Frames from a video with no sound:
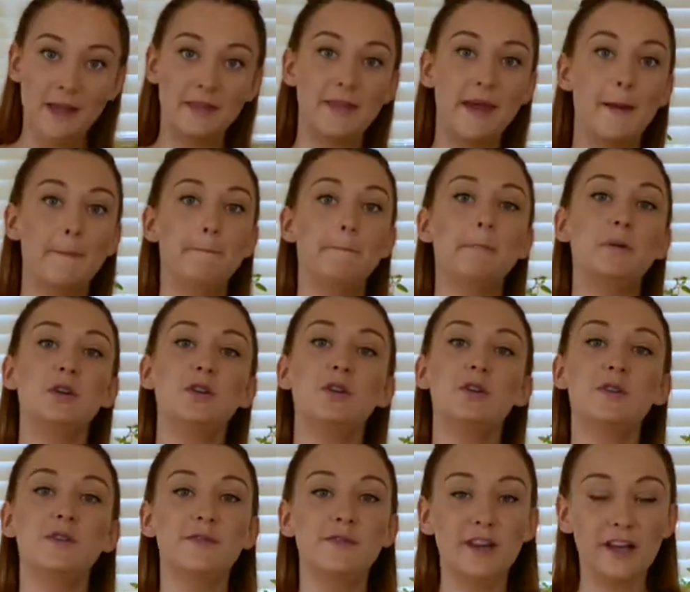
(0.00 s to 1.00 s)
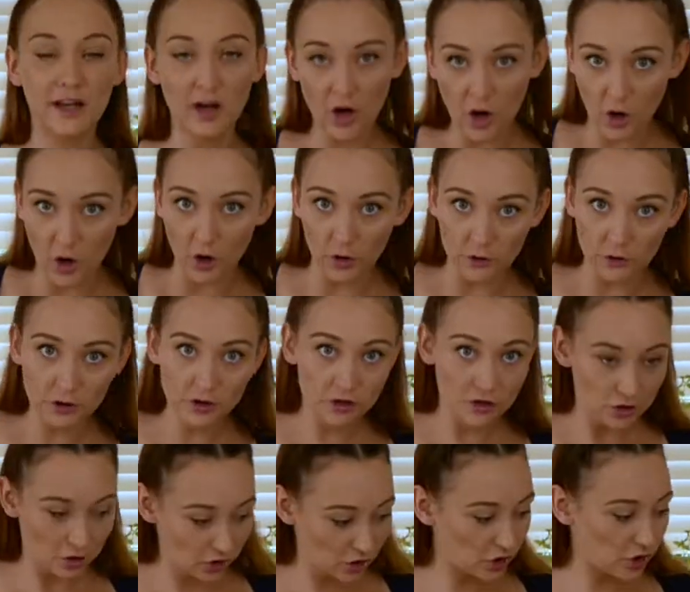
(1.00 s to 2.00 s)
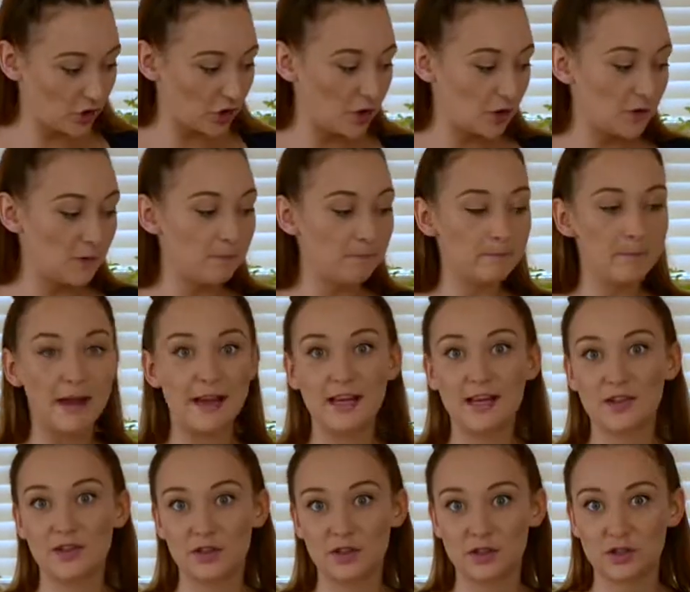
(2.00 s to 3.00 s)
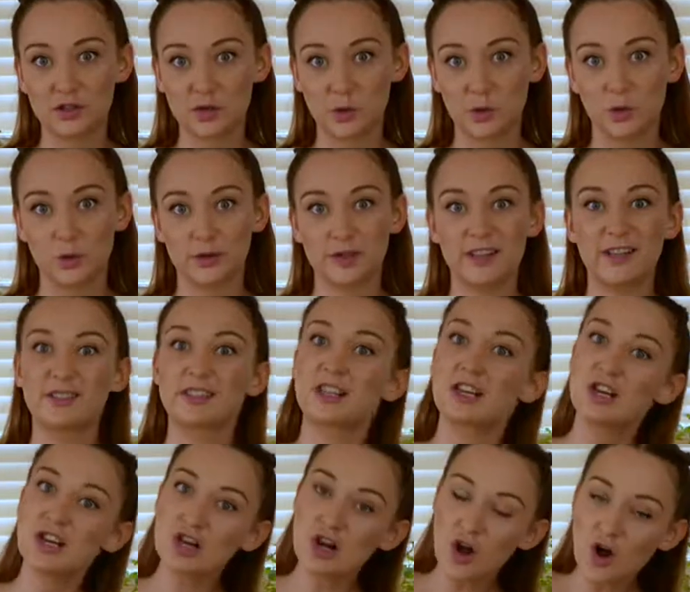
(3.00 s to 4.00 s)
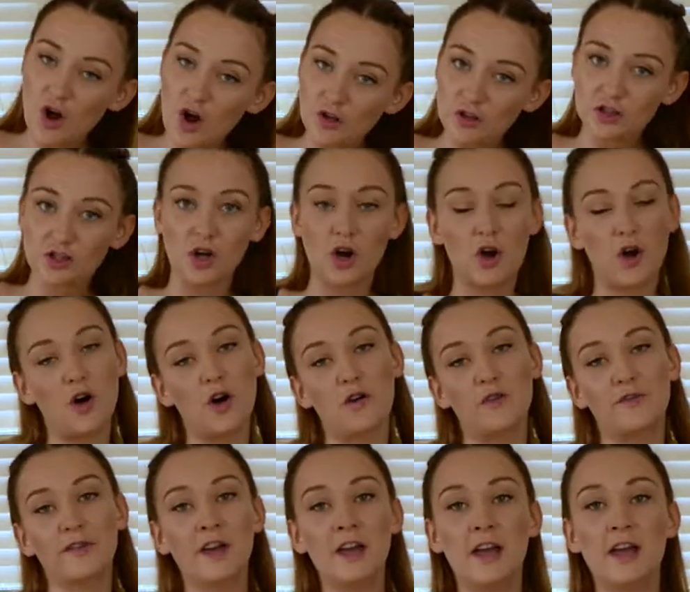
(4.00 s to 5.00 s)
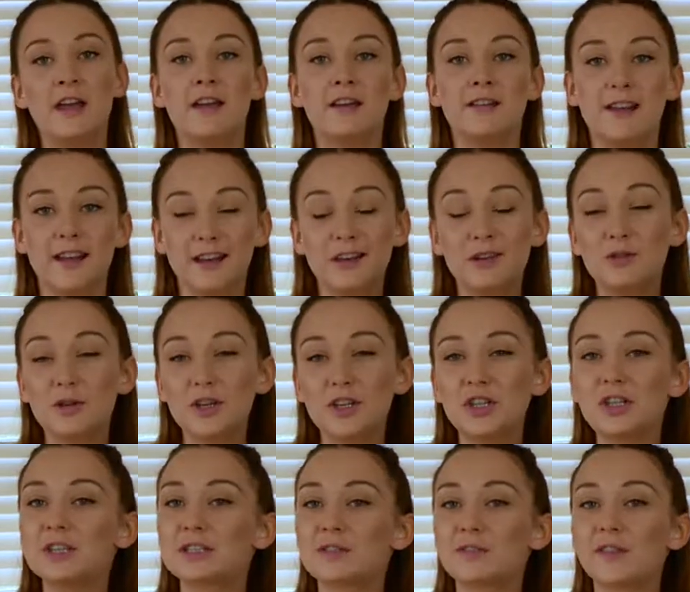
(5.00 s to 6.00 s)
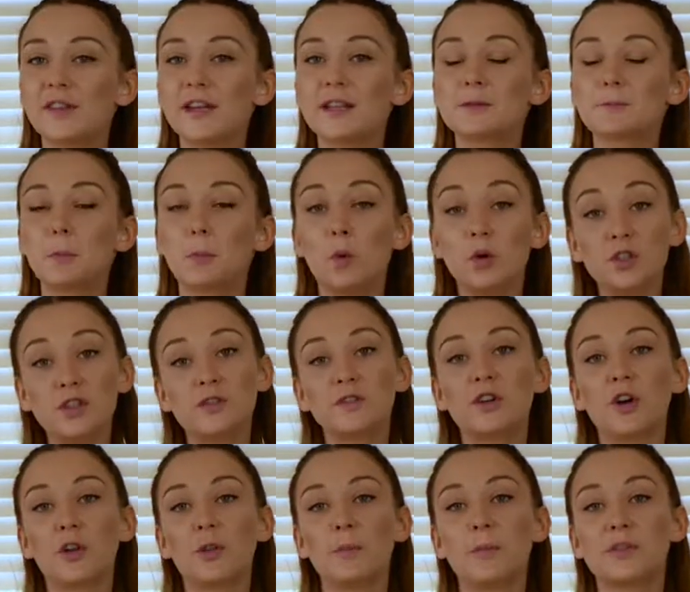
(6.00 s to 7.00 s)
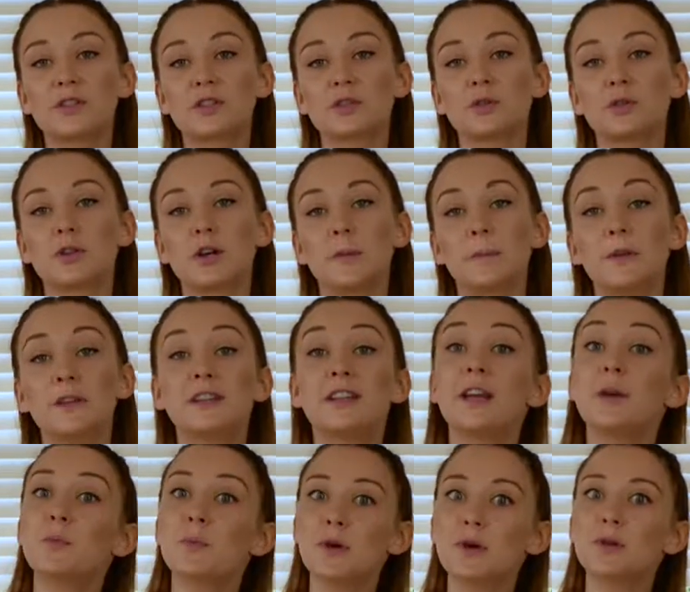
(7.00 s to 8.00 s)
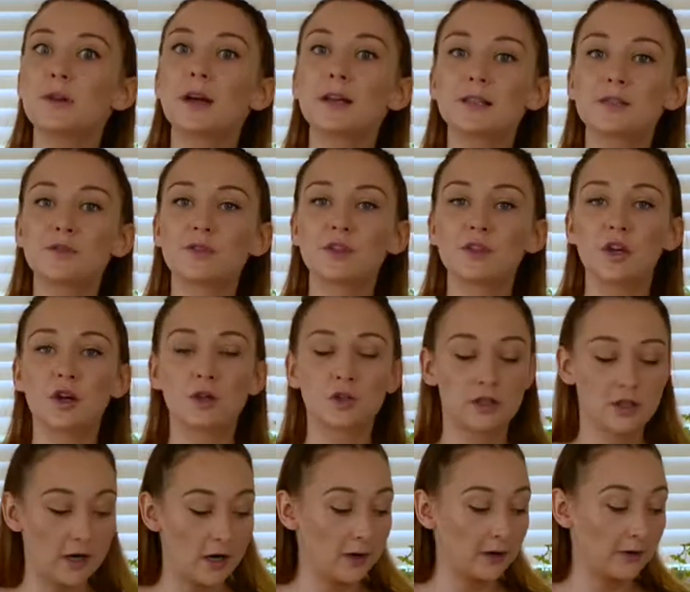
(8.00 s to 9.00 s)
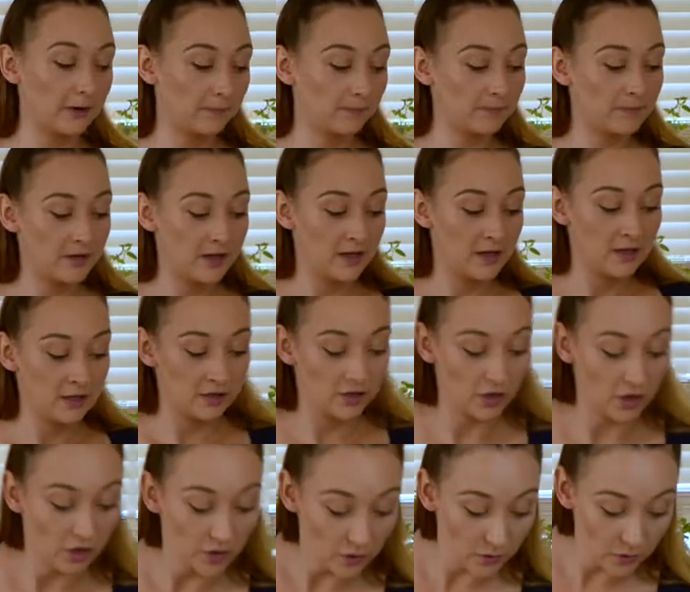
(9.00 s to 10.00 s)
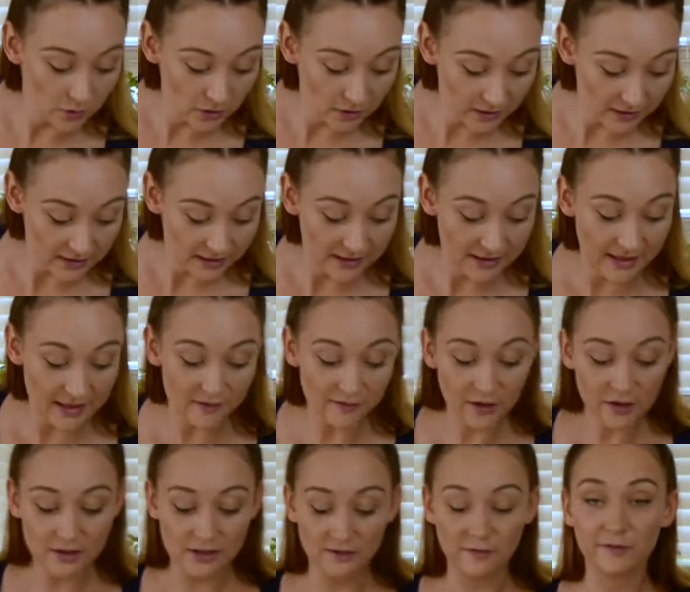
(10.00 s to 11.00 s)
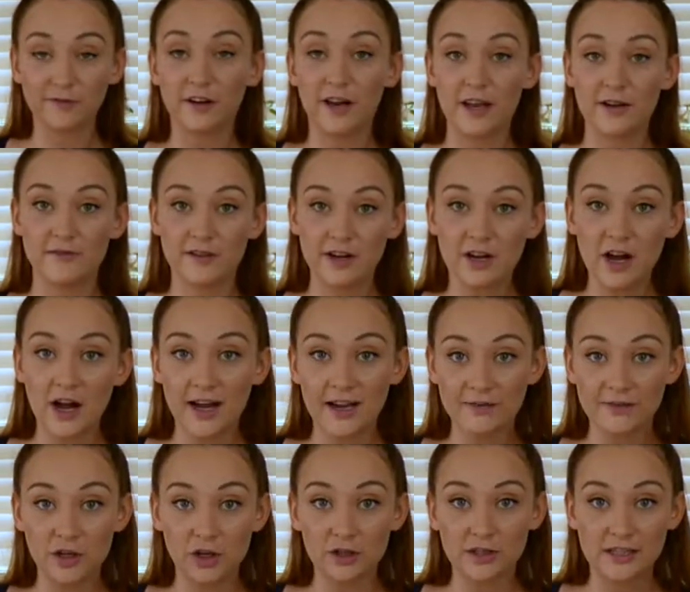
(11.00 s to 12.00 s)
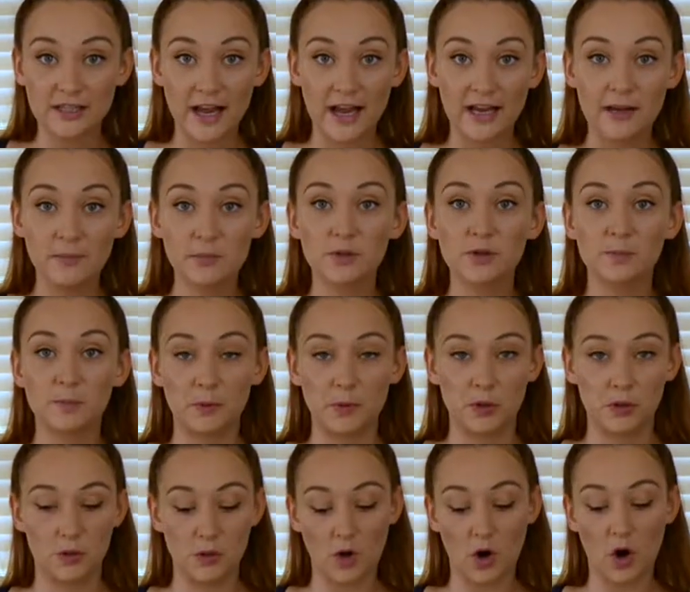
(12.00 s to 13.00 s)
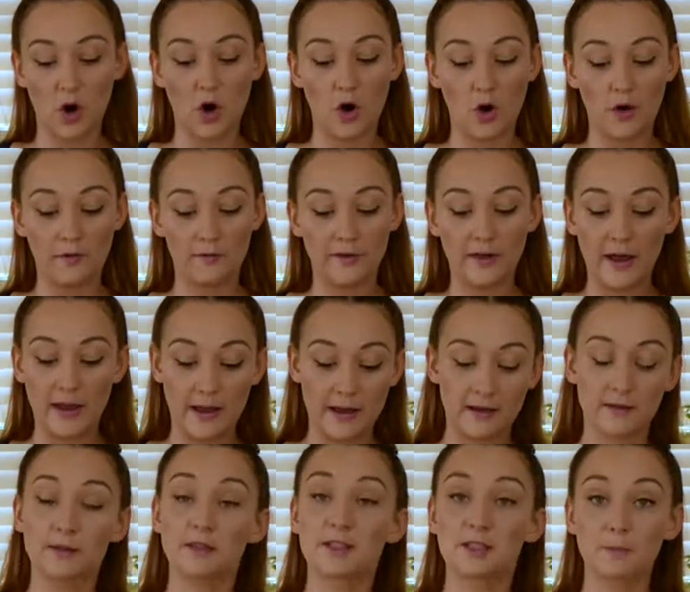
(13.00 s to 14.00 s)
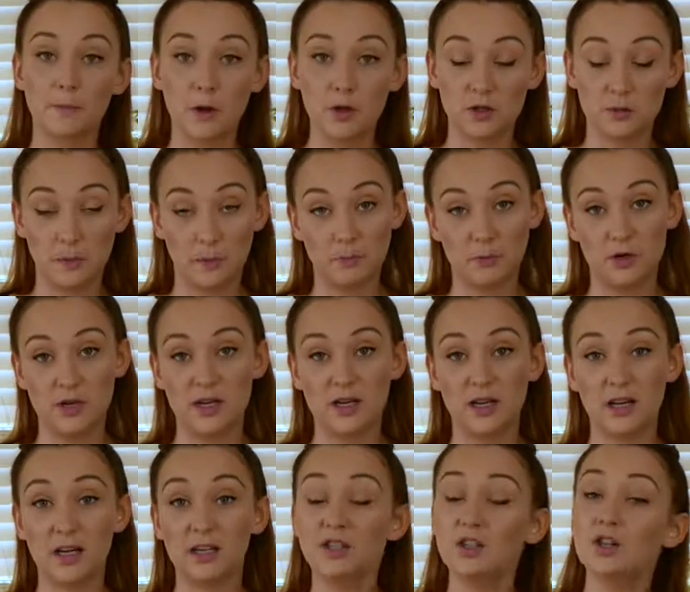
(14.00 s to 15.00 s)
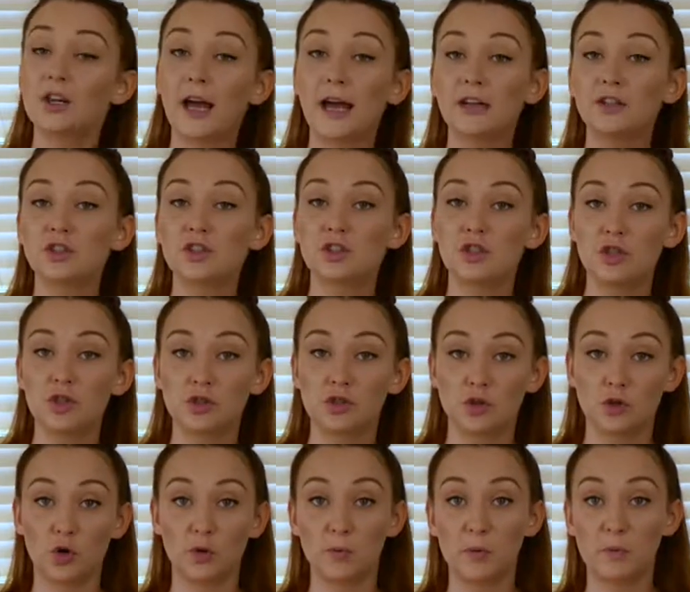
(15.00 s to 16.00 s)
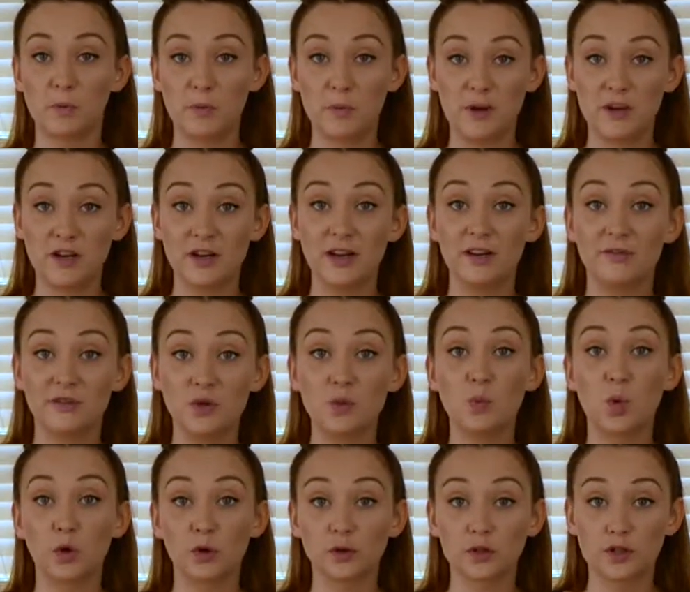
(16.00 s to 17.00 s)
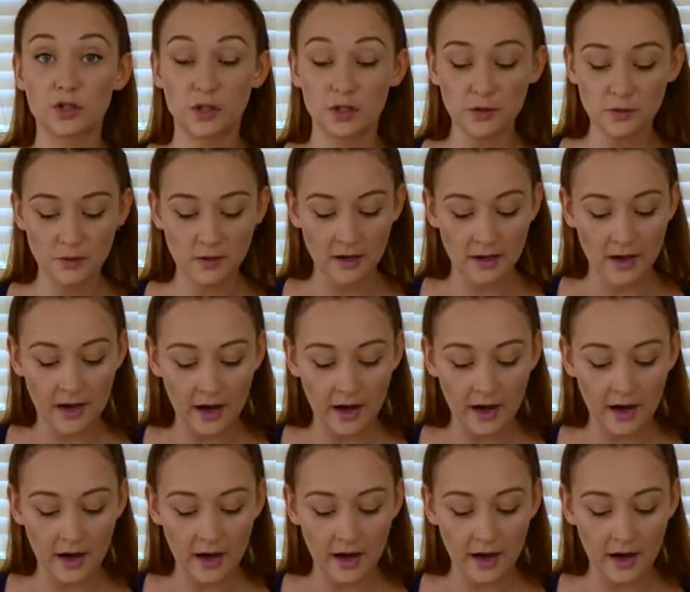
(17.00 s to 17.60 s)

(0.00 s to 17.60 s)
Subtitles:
Then moving on to make the sauce. There's a lot of ingredients for this. Once you've got them in the store cupboard, they will last for a long time. So to give lots of flavour, I've got a tablespoon of smoked paprika. You can just use normal paprika if you want to.